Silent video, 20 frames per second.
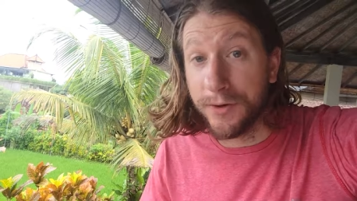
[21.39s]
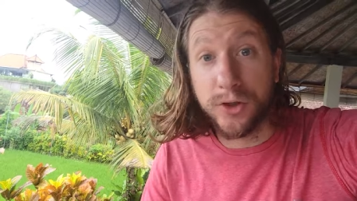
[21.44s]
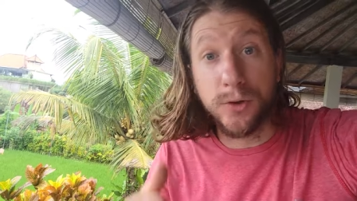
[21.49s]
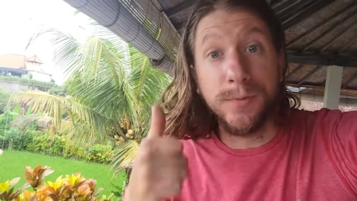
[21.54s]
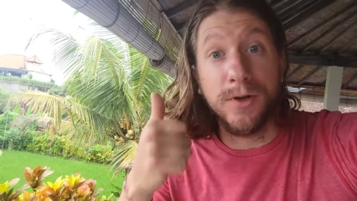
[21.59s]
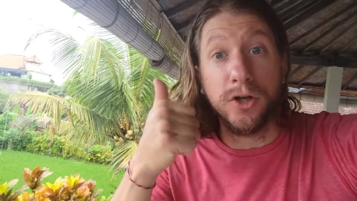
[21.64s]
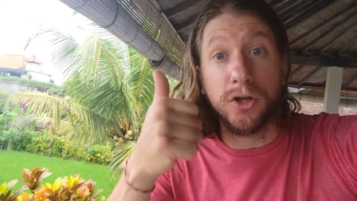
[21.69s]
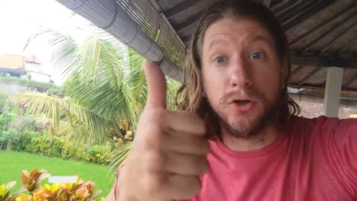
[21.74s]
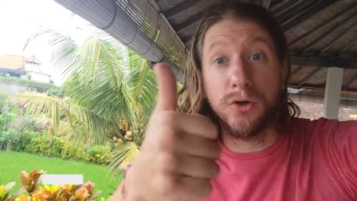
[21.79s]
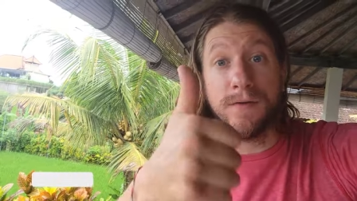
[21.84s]
but do
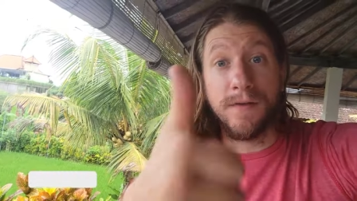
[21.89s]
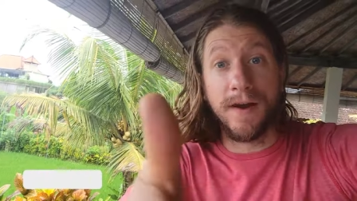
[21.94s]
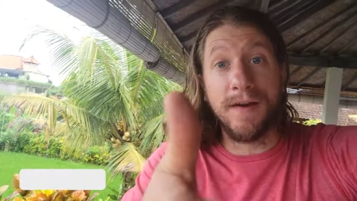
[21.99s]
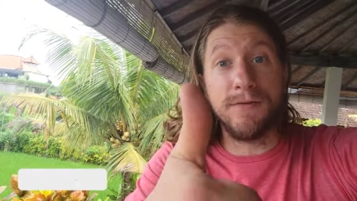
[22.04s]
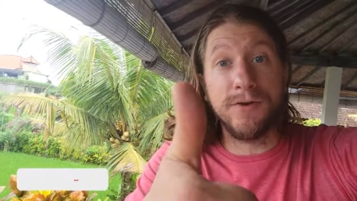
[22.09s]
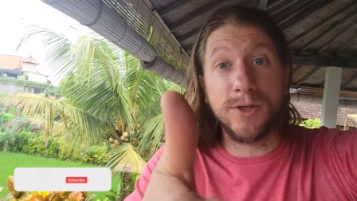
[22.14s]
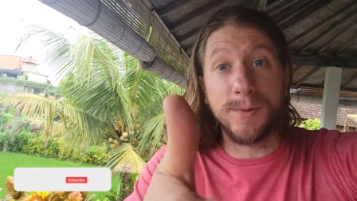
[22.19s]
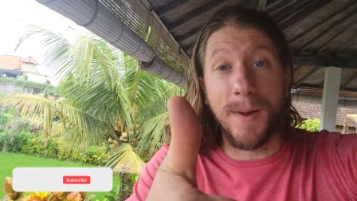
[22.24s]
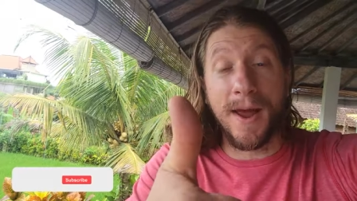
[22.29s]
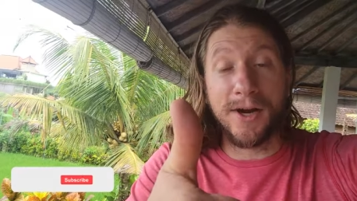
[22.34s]
me a huge
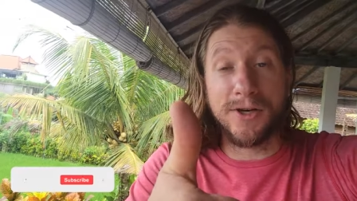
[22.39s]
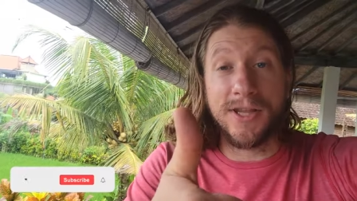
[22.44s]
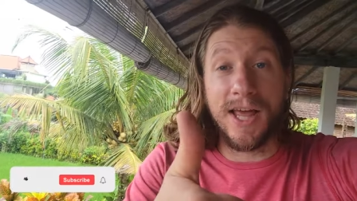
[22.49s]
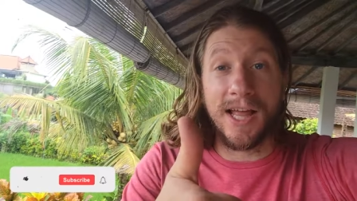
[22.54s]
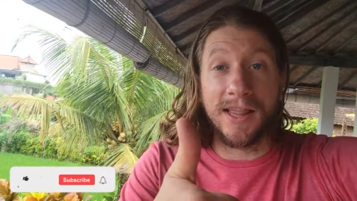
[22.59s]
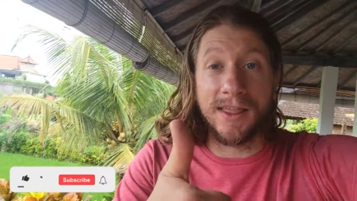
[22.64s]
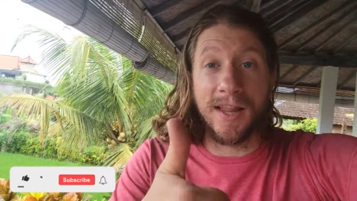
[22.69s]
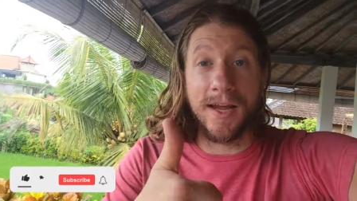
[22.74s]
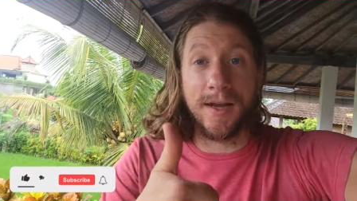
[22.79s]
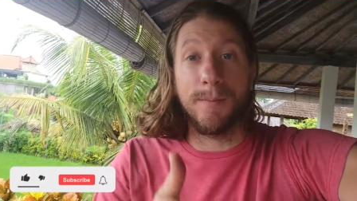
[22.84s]
favor, smash
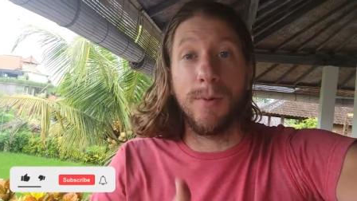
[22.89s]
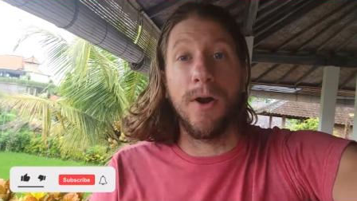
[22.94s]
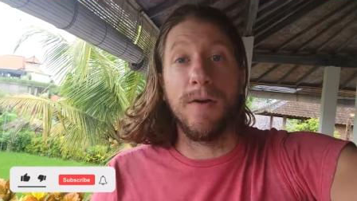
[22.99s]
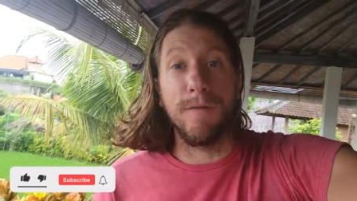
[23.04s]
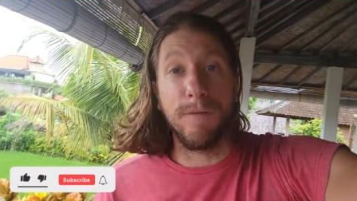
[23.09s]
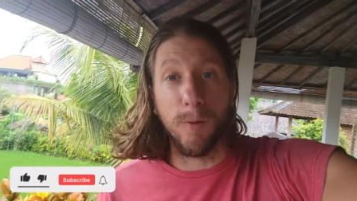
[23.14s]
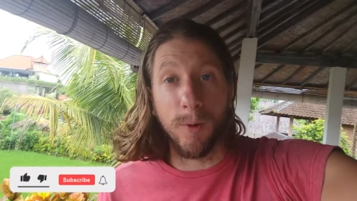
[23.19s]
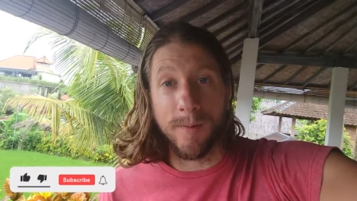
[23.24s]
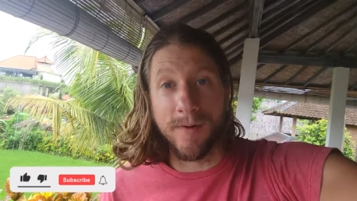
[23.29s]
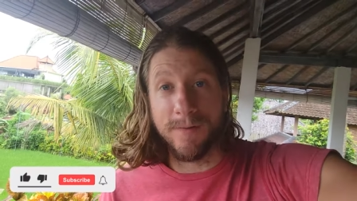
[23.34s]
that like button
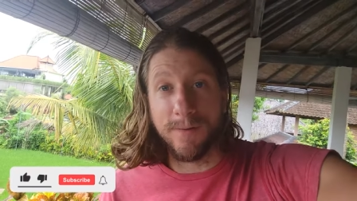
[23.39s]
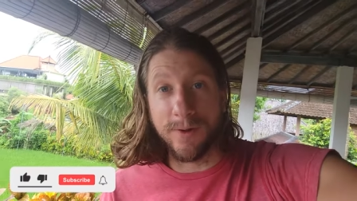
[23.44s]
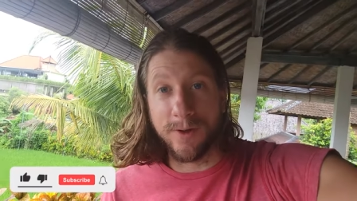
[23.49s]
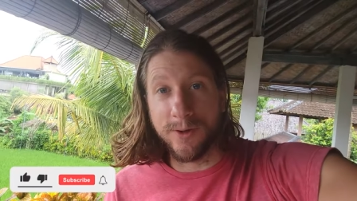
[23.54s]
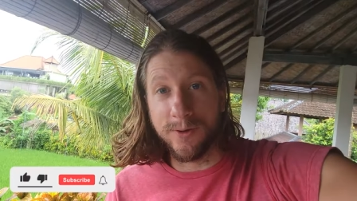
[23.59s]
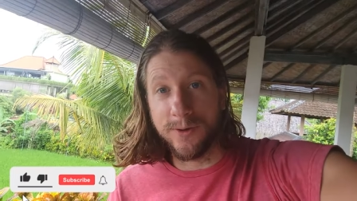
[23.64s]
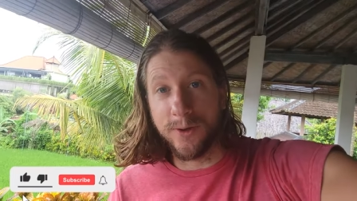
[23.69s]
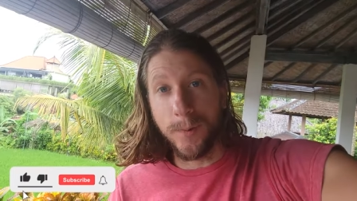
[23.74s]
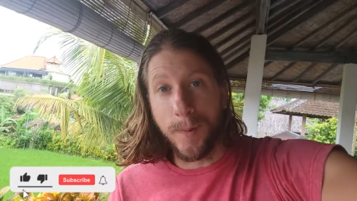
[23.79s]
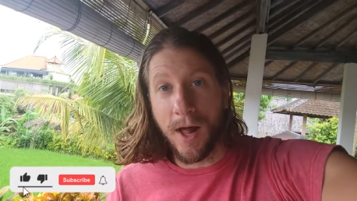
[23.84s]
for me for
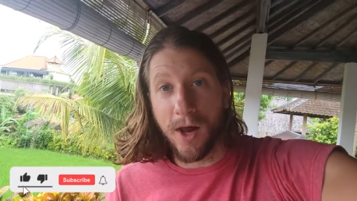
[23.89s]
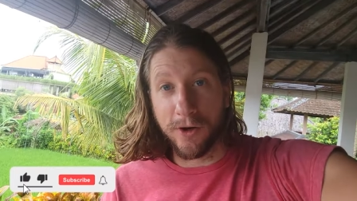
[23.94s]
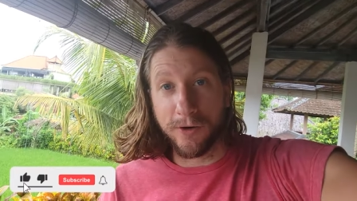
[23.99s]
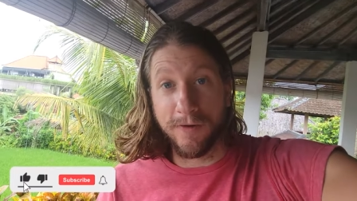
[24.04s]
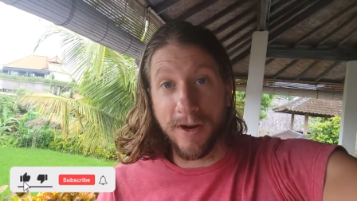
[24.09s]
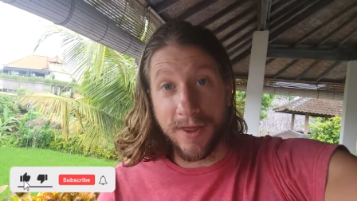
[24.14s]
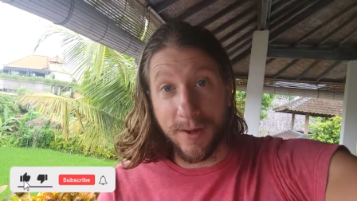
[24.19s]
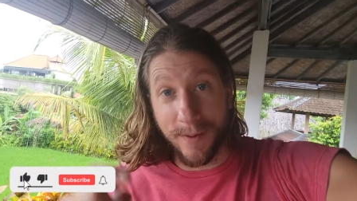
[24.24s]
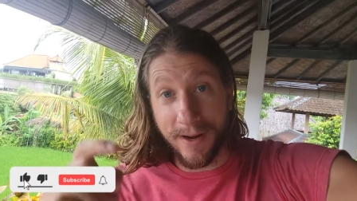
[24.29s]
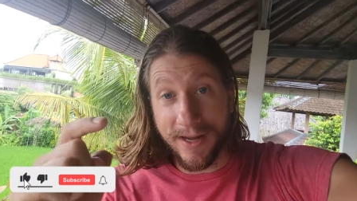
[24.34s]
the YouTube algorithm.